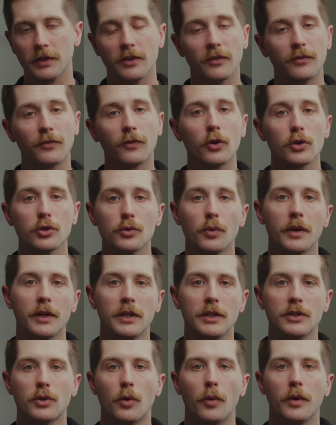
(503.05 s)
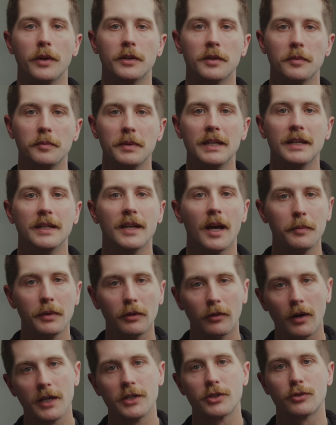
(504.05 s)
The first one is going to be
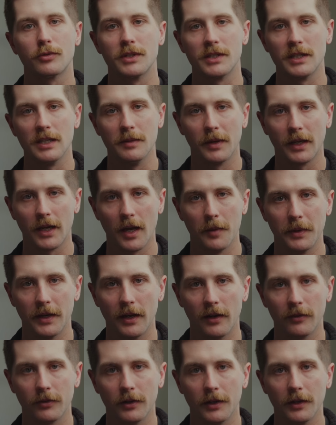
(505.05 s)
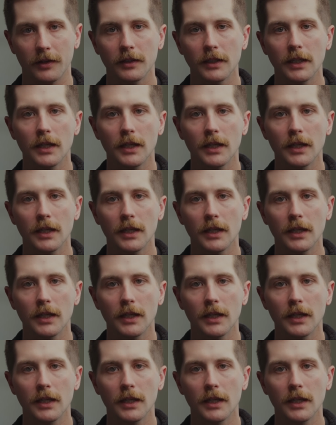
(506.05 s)
nebulized racemic epinephrine.